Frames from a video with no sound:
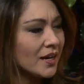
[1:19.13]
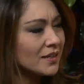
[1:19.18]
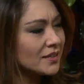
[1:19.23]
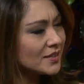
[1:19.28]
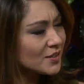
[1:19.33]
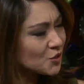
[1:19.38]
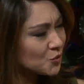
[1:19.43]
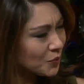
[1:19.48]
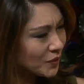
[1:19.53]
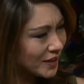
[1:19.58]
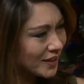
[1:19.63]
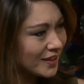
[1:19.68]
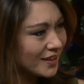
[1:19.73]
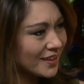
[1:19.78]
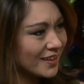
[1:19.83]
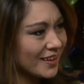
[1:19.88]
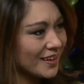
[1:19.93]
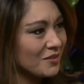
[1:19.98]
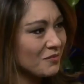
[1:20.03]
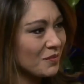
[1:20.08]
uh,
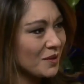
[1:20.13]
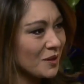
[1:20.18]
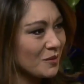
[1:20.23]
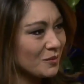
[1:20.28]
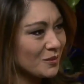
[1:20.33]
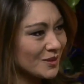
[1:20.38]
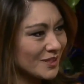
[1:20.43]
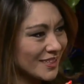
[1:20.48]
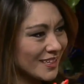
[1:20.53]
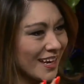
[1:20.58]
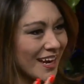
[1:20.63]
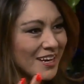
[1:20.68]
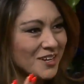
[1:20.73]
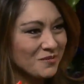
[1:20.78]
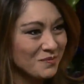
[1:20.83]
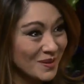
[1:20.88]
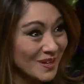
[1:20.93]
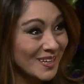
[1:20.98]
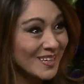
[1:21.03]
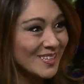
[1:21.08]
speak and be able to kind
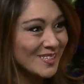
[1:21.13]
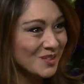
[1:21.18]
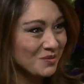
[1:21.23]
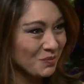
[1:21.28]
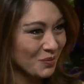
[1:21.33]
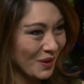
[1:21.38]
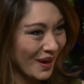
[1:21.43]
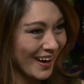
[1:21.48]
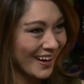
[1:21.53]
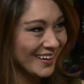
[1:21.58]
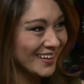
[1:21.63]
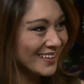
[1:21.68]
of pick his brain.